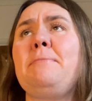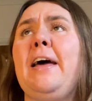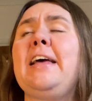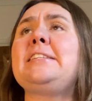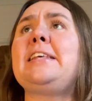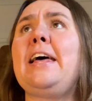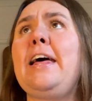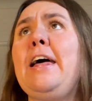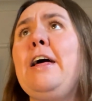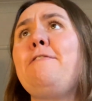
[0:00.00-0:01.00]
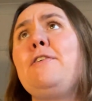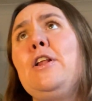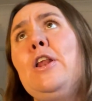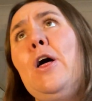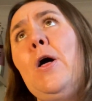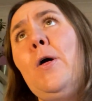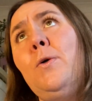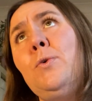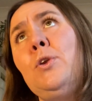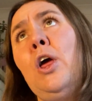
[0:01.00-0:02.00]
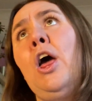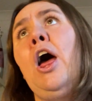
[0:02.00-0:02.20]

myself alone,